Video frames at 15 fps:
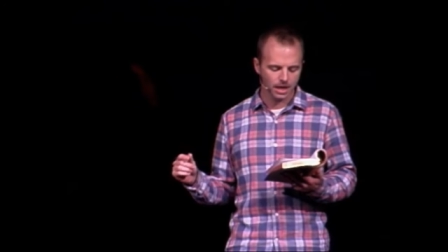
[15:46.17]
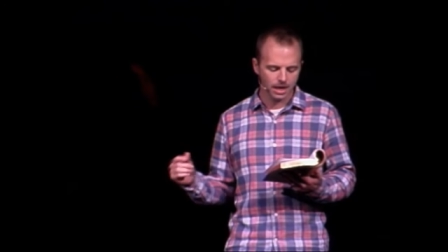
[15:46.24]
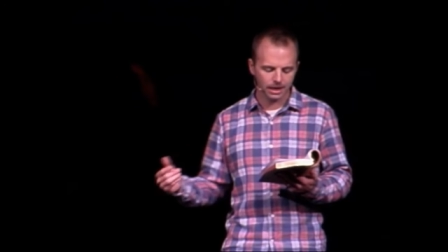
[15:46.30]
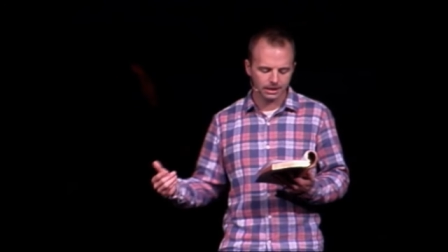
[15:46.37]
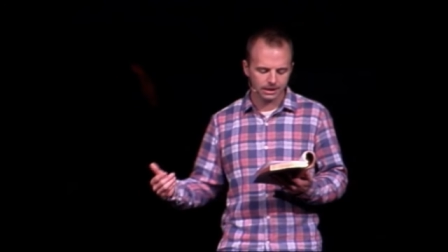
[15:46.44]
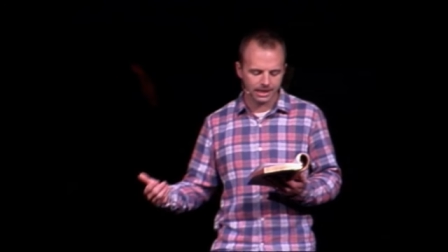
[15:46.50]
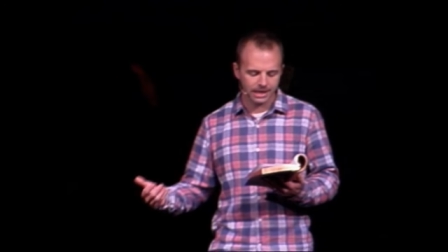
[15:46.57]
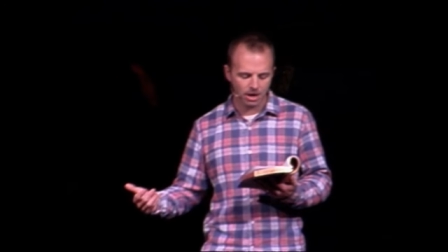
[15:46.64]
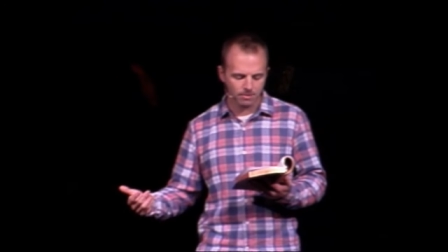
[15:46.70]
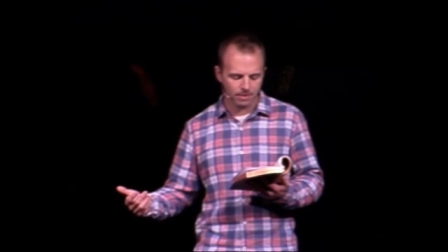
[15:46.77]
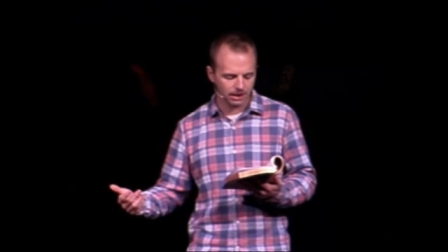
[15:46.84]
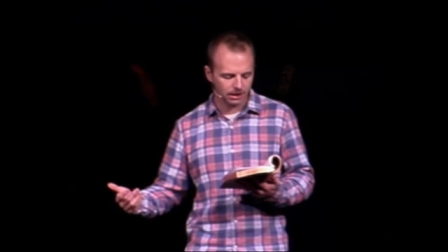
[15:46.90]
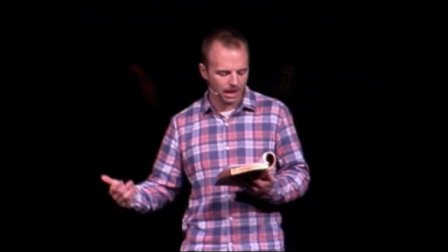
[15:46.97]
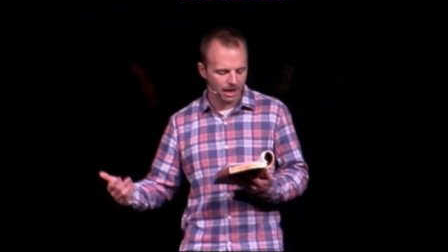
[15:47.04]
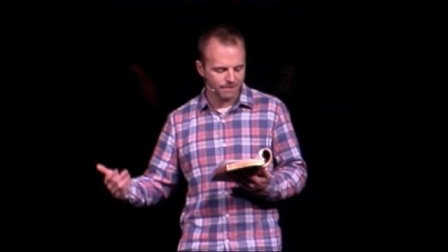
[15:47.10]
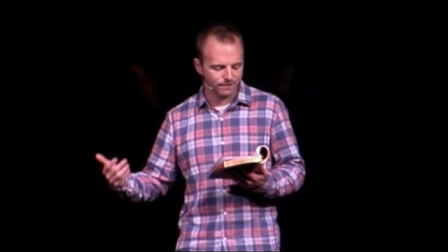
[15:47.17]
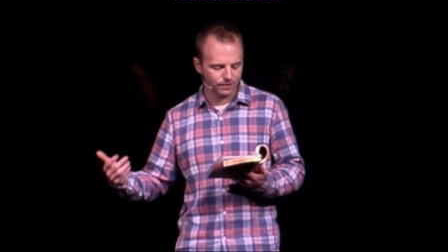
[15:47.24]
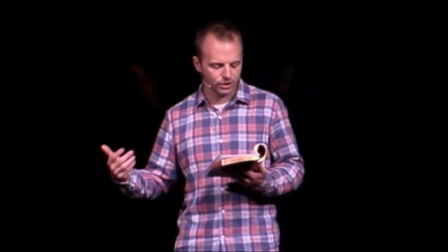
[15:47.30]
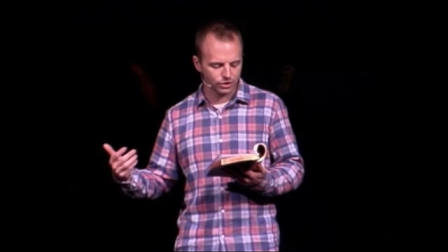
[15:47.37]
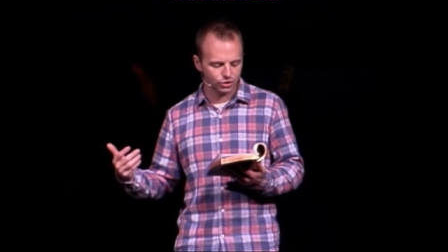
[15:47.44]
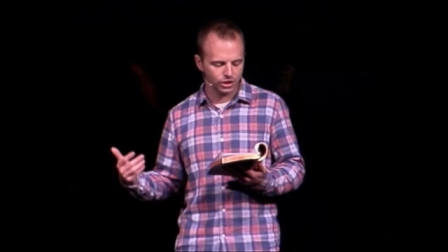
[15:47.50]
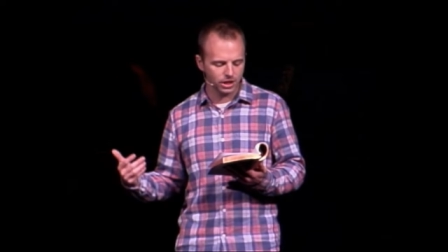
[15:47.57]
And I lay down my life for
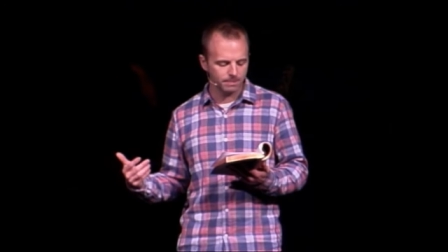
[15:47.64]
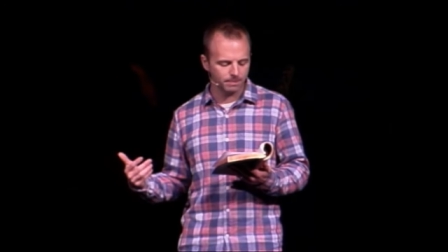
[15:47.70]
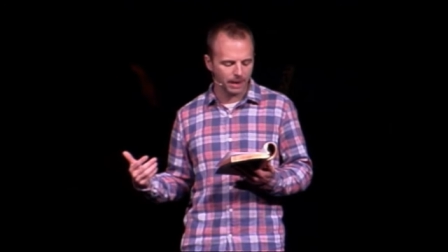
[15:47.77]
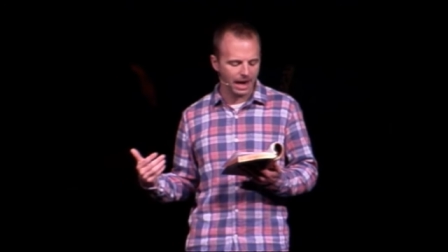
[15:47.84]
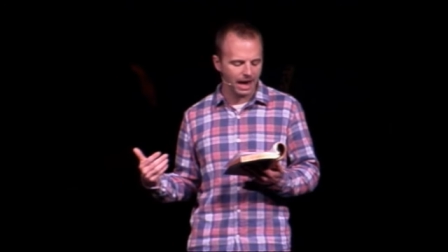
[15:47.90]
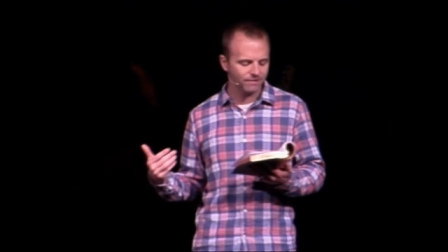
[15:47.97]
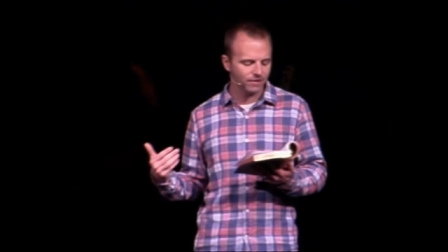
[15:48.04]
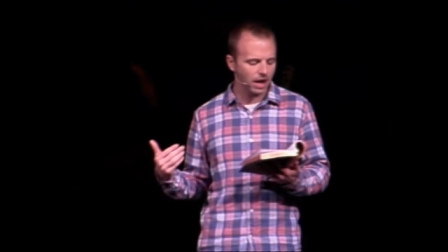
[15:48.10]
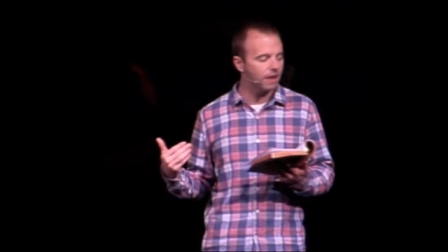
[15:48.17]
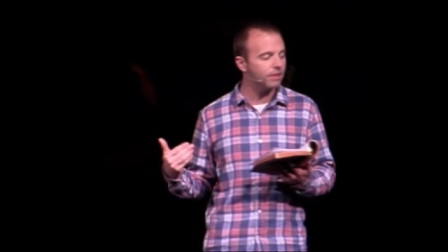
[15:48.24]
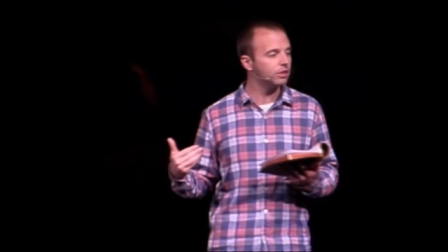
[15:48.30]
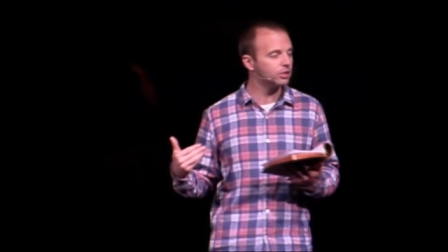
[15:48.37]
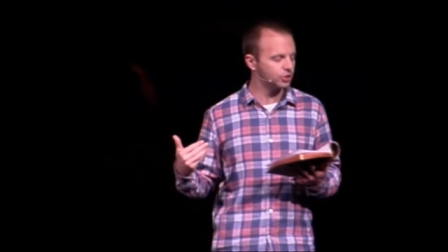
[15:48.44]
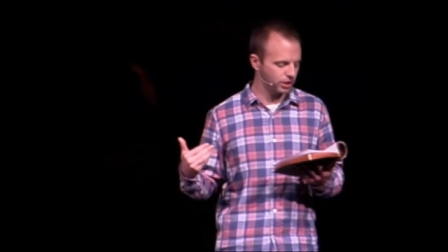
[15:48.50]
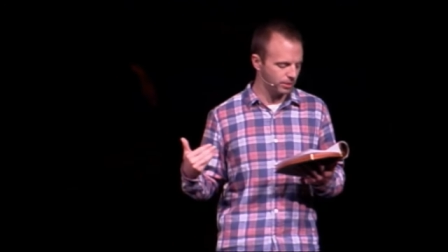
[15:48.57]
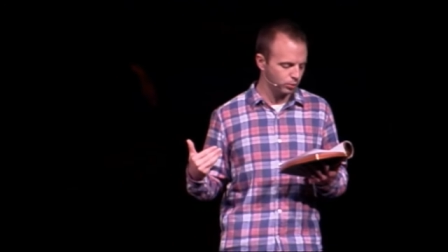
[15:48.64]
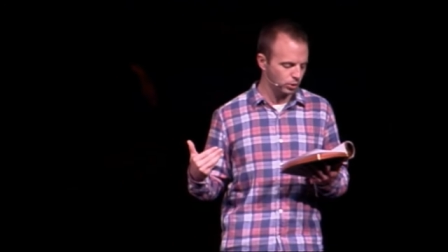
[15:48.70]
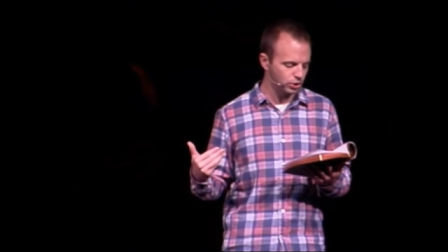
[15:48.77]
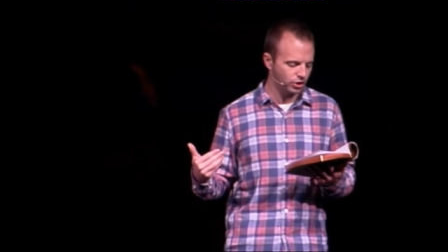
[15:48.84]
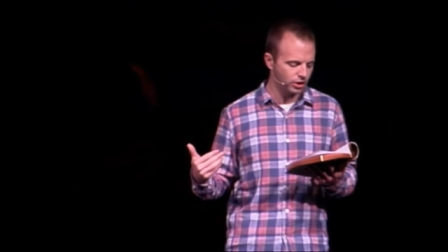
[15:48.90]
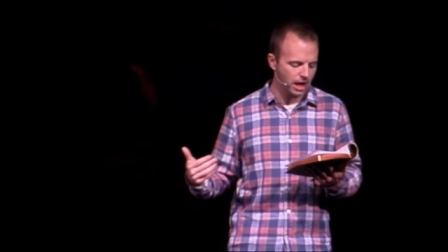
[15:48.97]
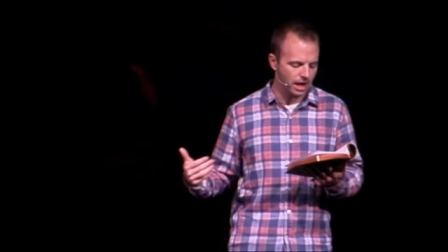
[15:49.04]
the sheep. I have other sheep
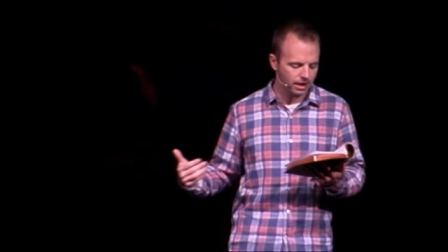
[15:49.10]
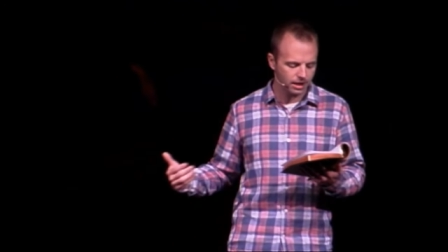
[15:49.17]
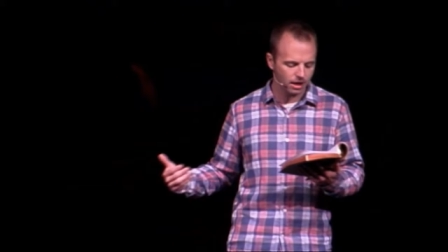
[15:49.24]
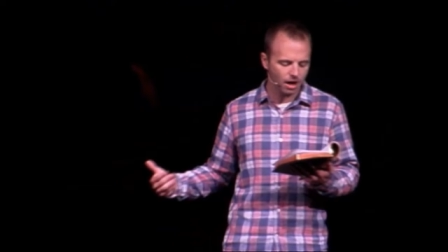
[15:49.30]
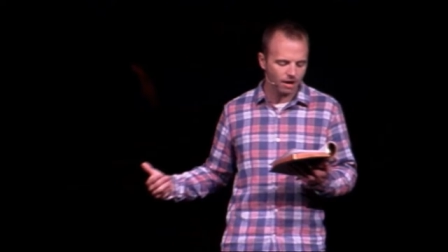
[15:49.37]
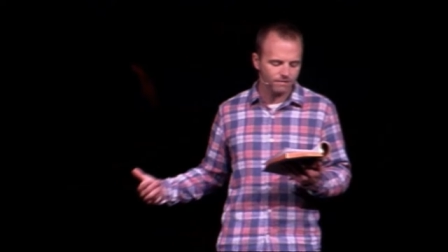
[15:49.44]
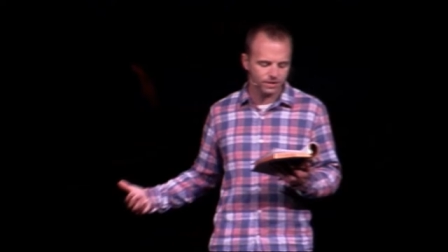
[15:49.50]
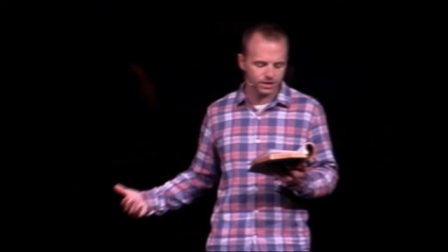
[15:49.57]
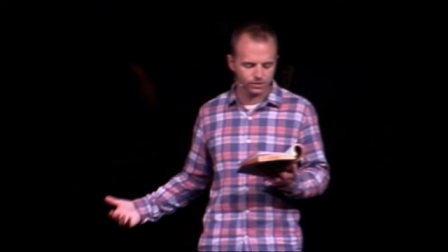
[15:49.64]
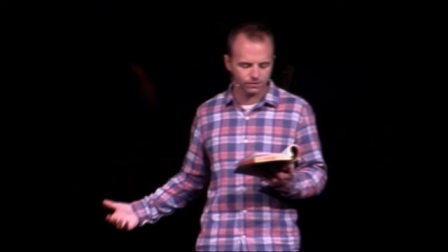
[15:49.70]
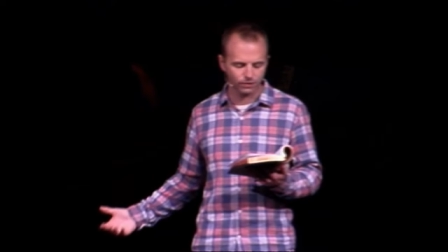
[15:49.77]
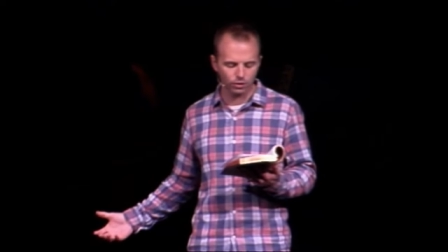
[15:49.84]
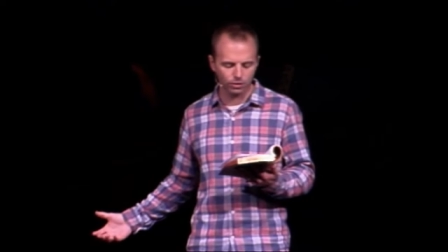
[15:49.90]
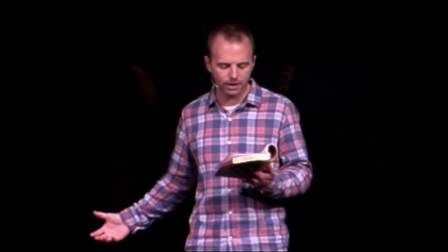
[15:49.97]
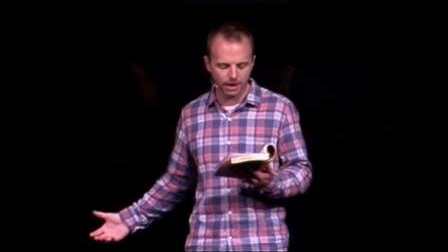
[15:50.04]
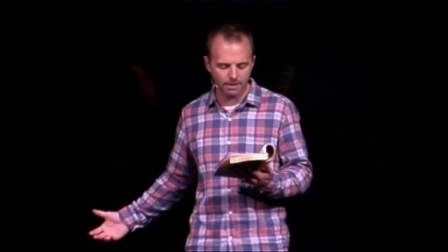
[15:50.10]
which are not of this fold.